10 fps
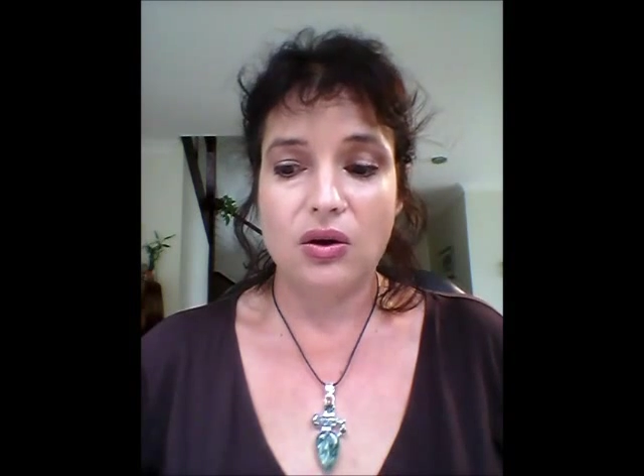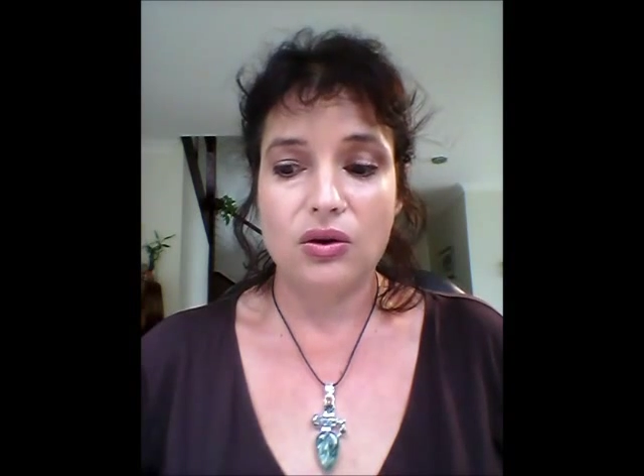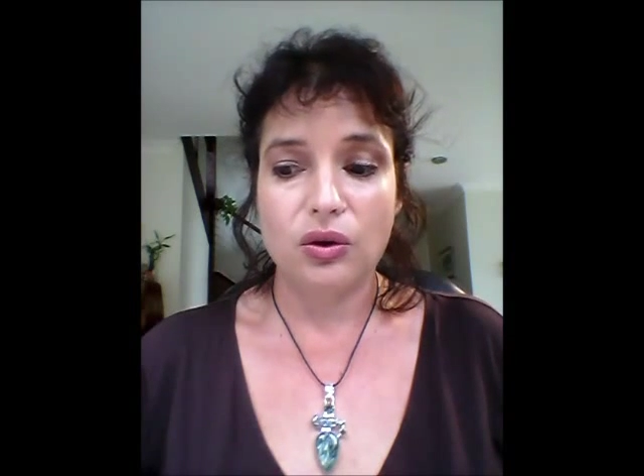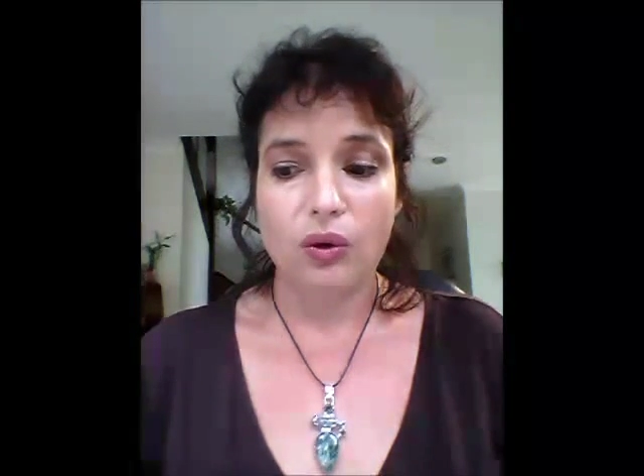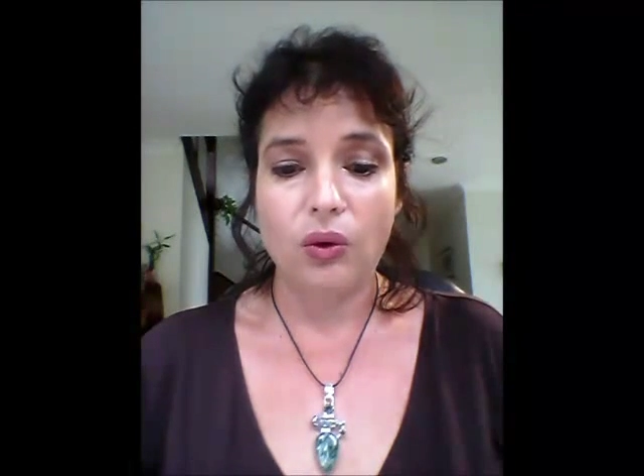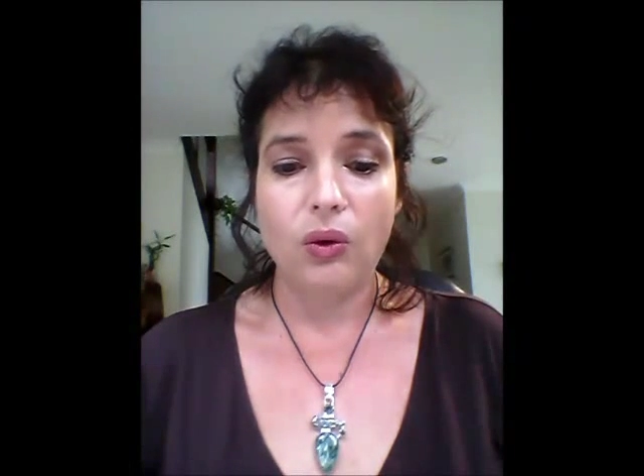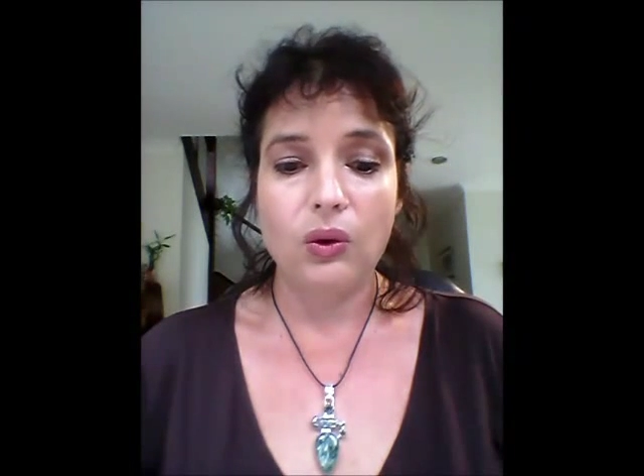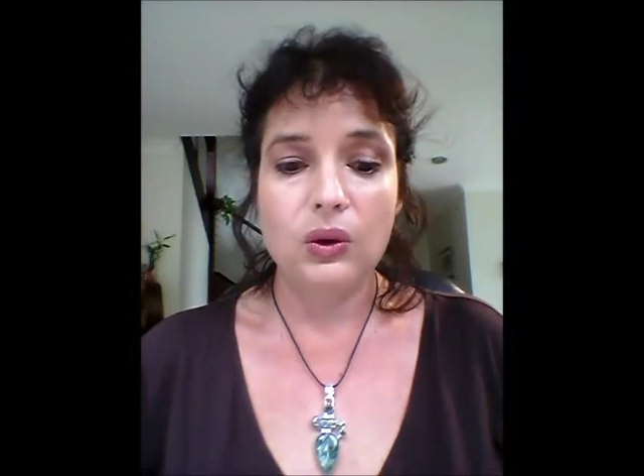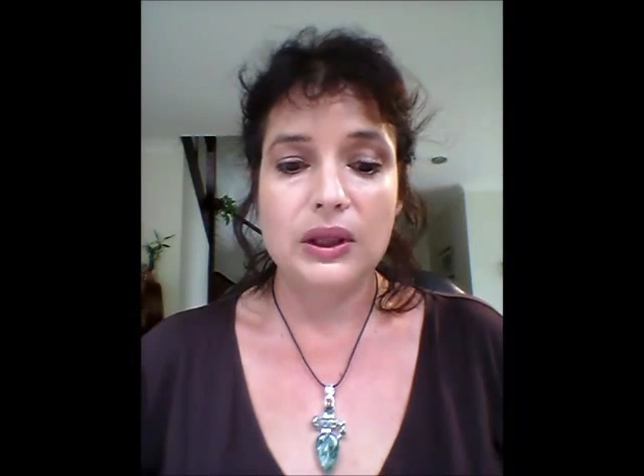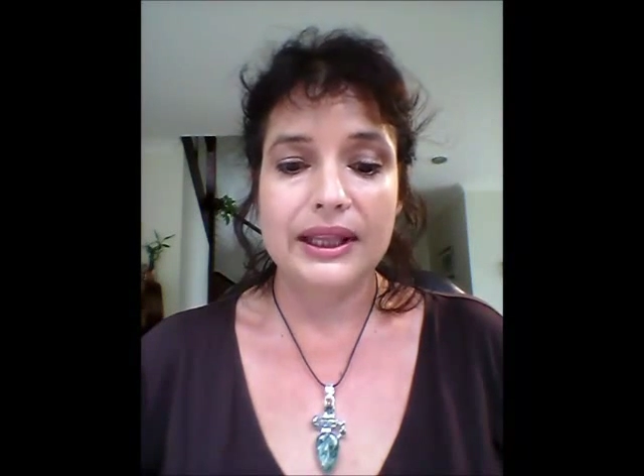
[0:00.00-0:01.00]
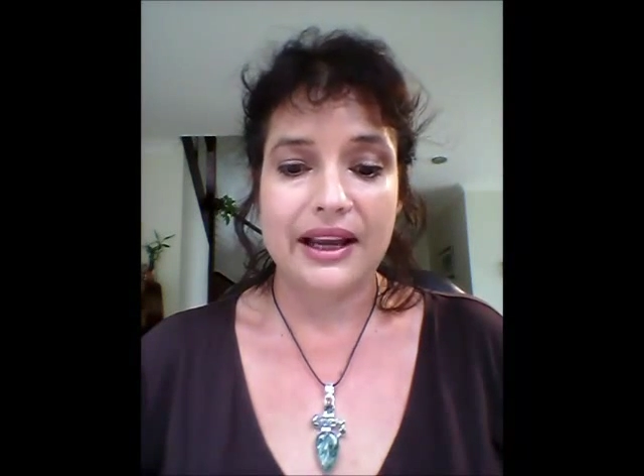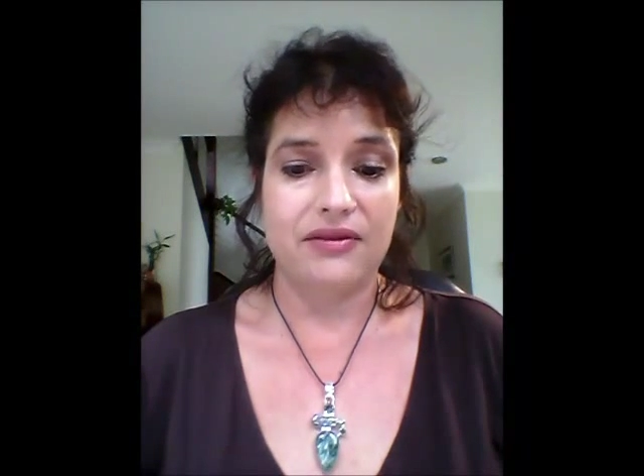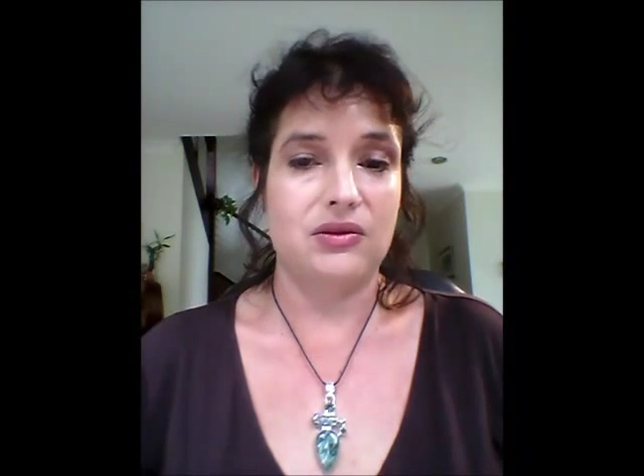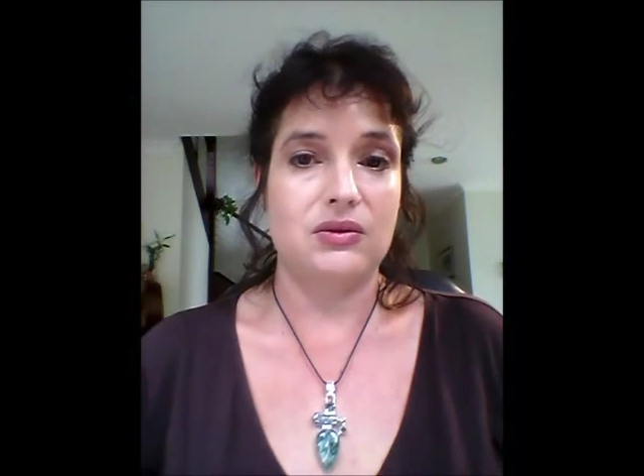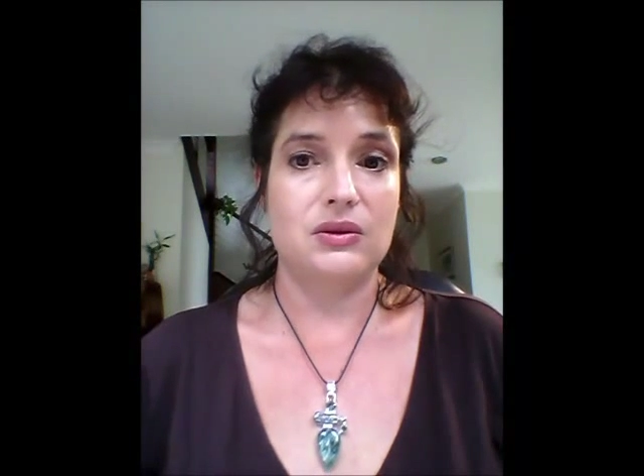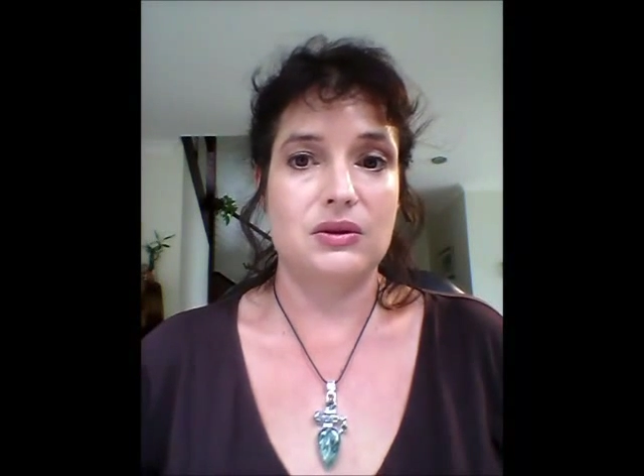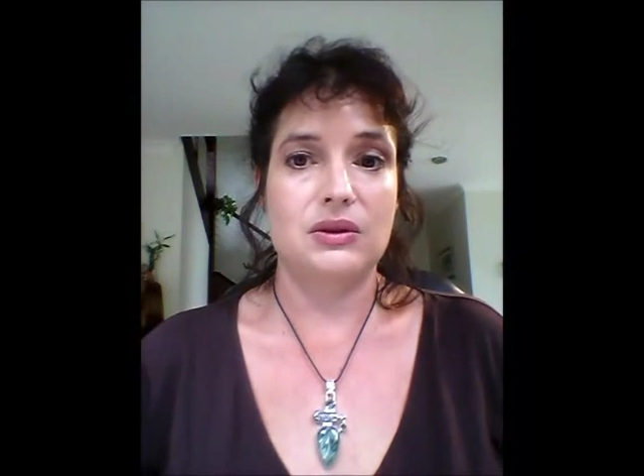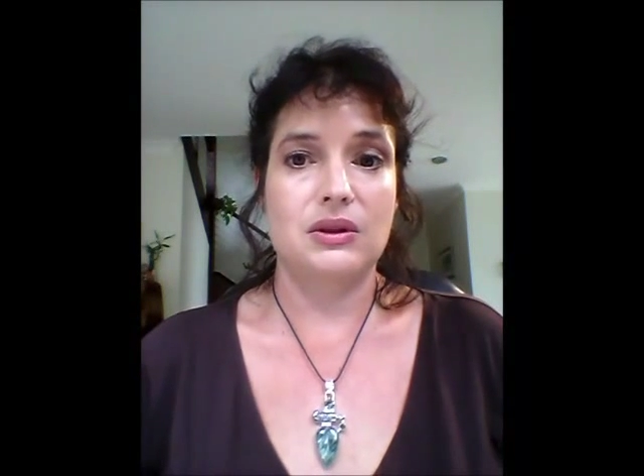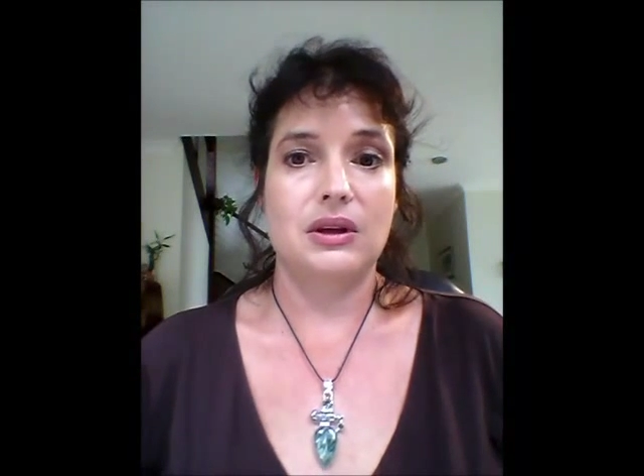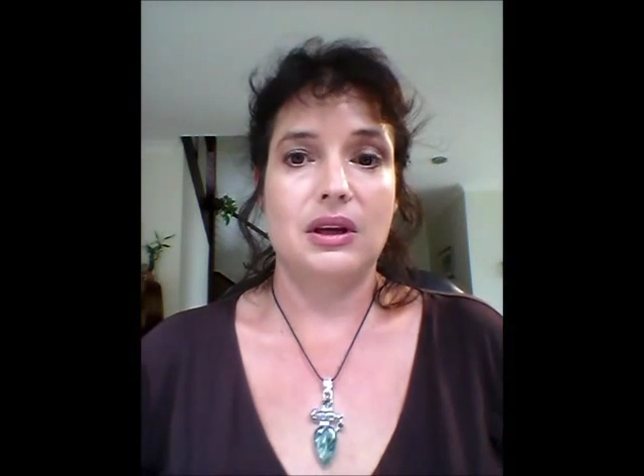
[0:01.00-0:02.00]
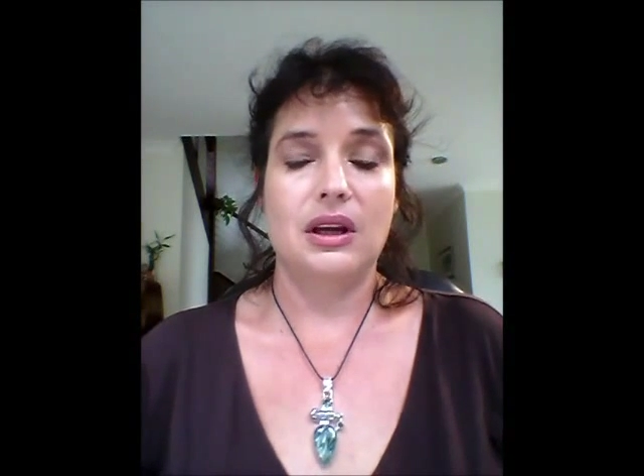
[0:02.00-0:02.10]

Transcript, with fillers: on all levels.